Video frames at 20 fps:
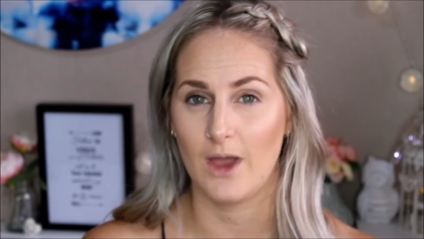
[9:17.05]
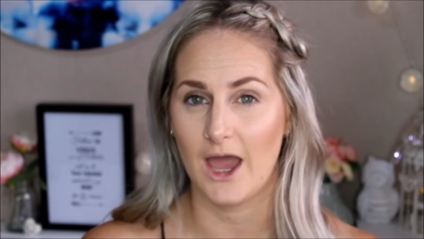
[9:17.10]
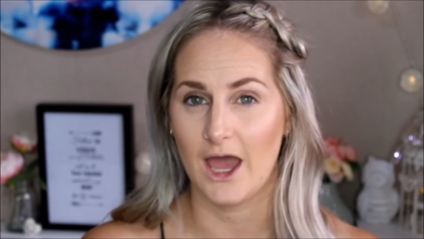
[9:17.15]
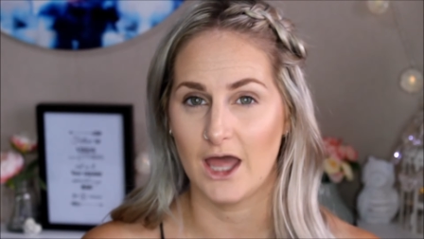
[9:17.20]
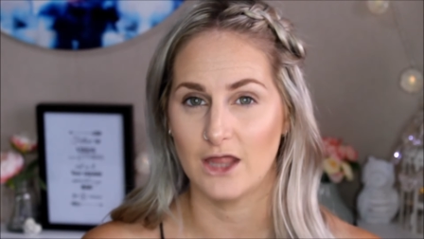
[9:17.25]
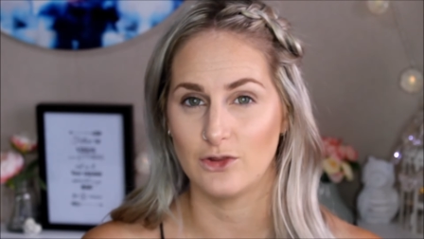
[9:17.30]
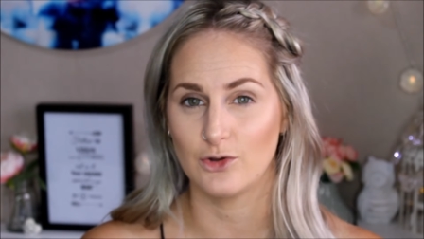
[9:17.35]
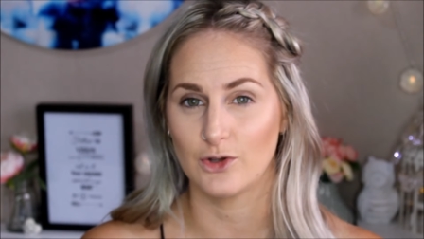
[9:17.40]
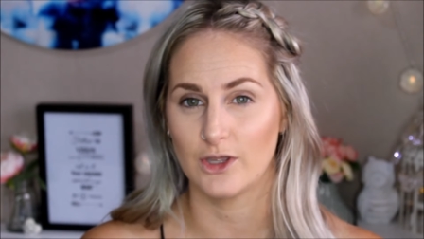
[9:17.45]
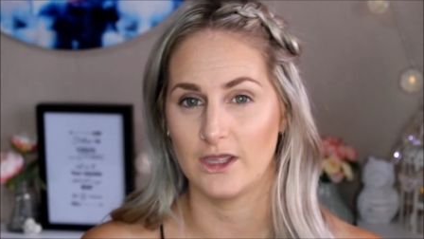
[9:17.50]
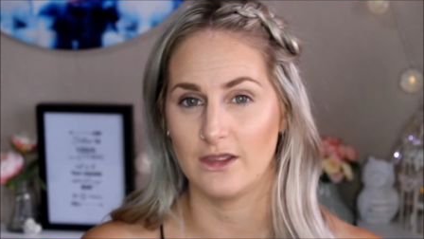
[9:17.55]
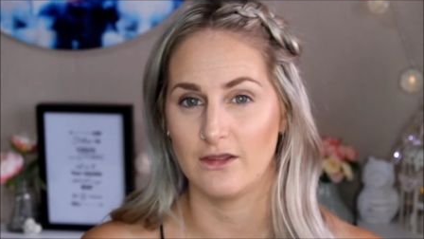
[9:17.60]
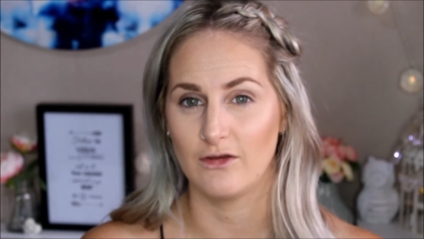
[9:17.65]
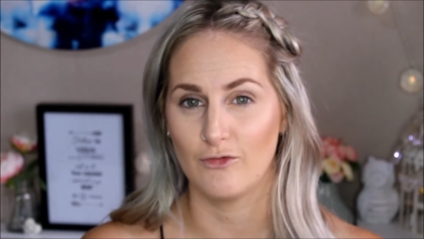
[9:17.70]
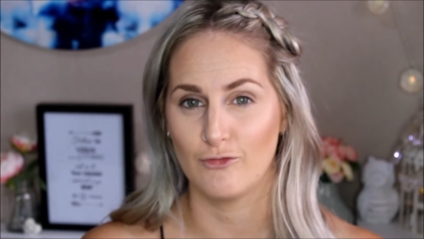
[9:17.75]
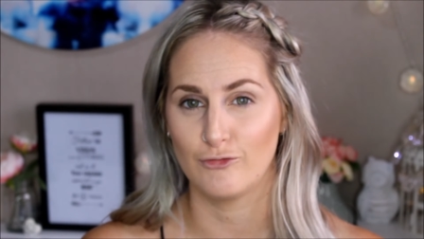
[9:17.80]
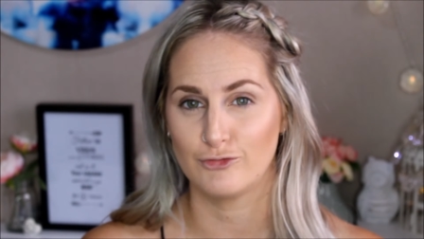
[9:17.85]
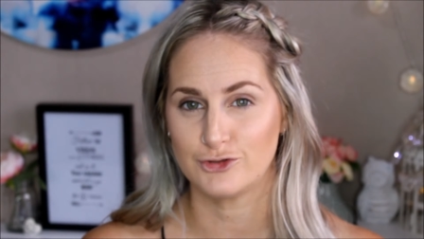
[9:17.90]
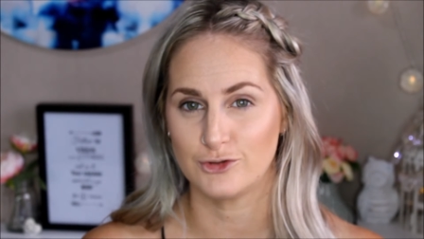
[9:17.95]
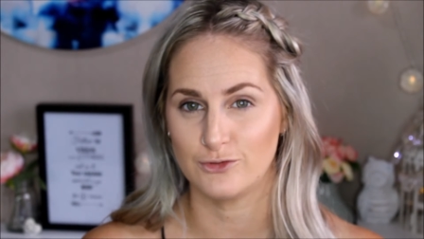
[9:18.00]
are looking
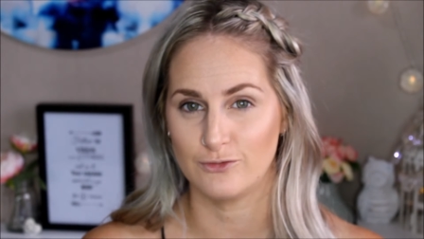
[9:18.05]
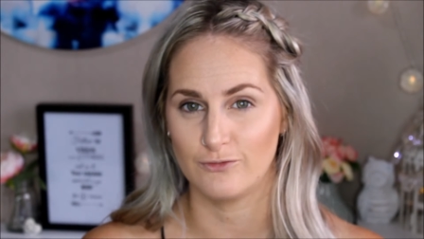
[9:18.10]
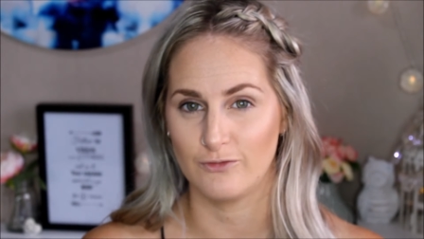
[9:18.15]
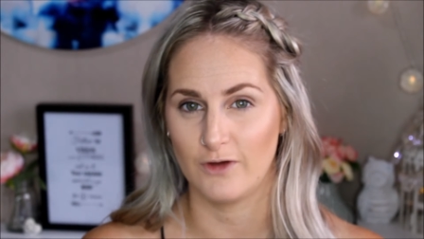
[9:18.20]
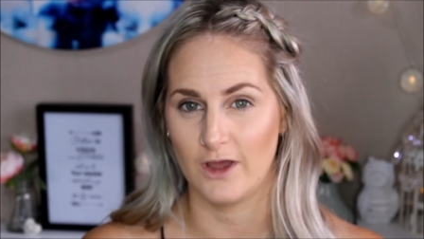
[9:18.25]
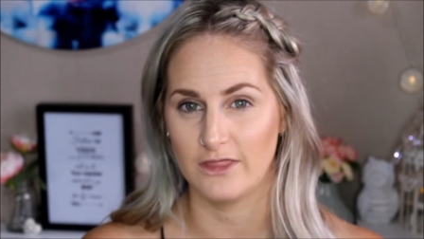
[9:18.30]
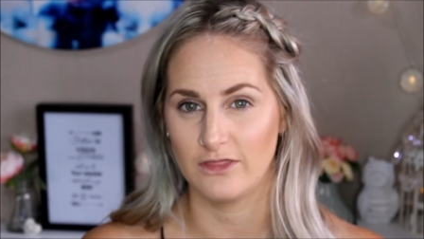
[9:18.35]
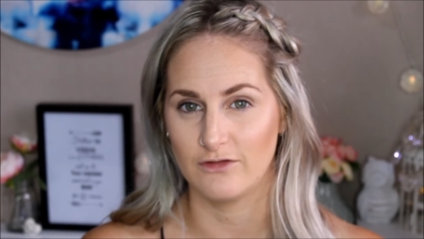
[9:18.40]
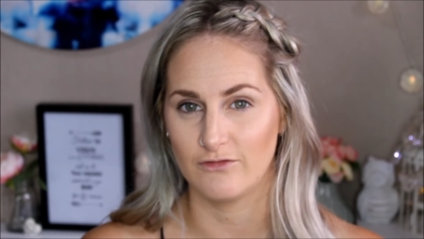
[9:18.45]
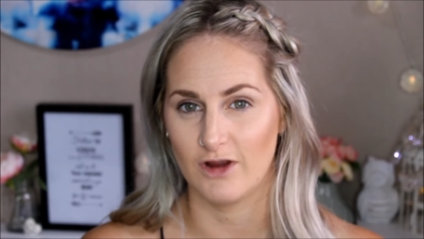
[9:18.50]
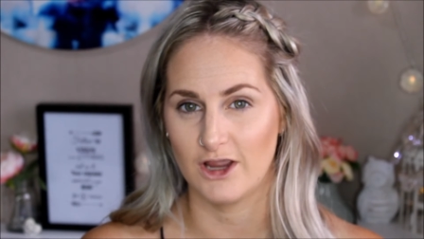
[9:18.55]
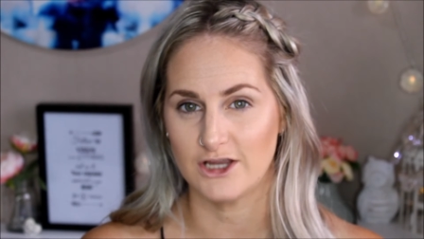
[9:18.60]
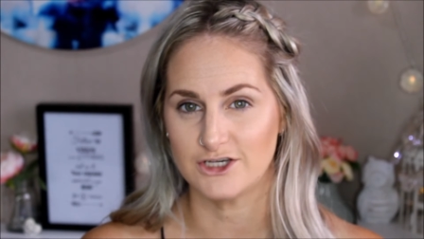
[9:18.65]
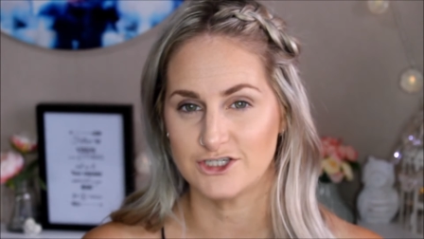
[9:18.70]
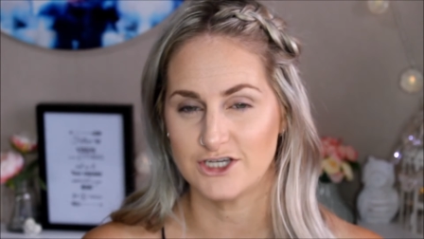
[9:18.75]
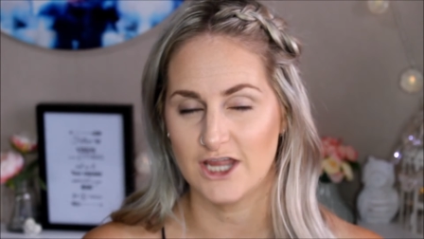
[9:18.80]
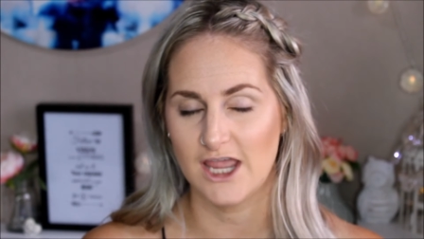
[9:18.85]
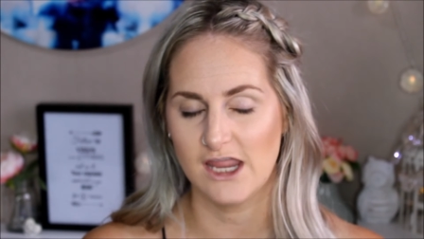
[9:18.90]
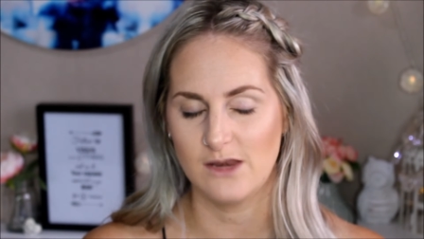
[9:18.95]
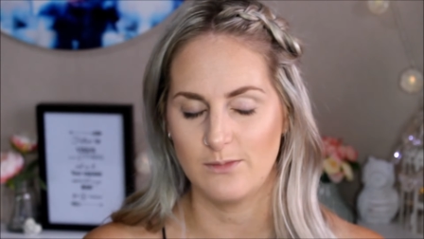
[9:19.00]
to find the right
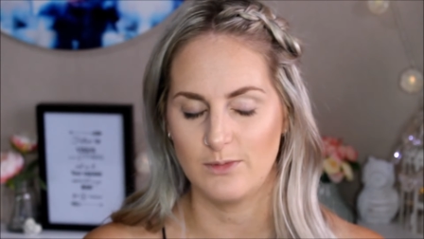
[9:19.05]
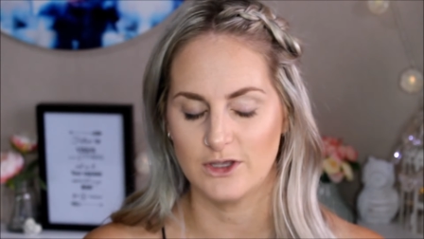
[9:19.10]
shade,